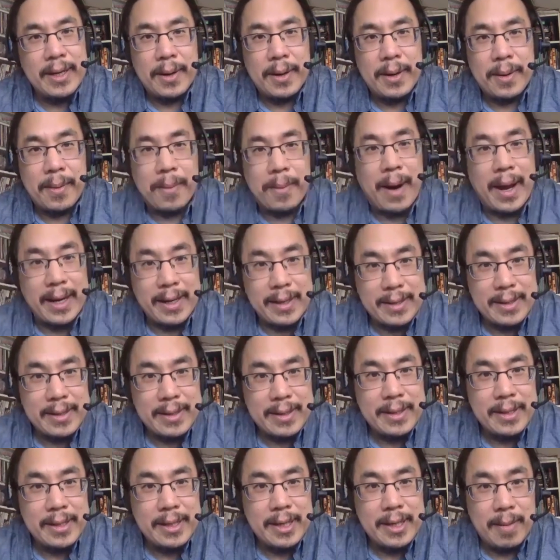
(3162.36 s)
right
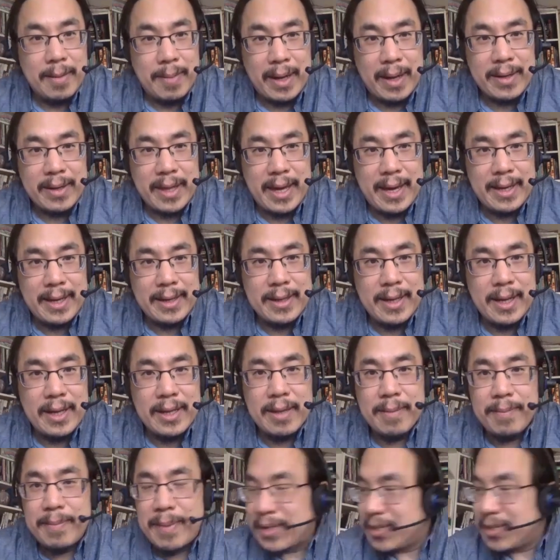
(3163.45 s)
about that. And
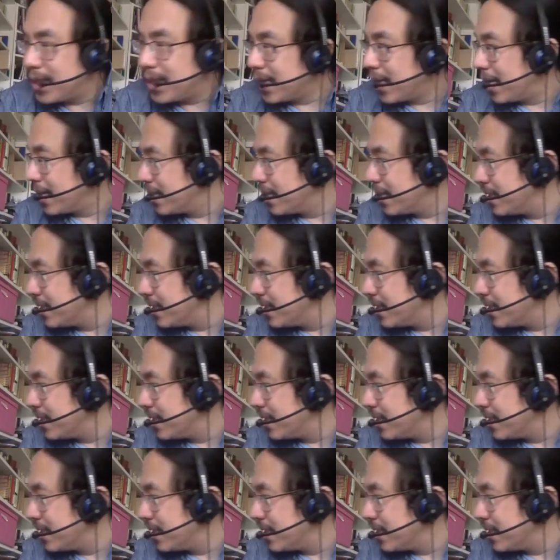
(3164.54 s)
the best thing I can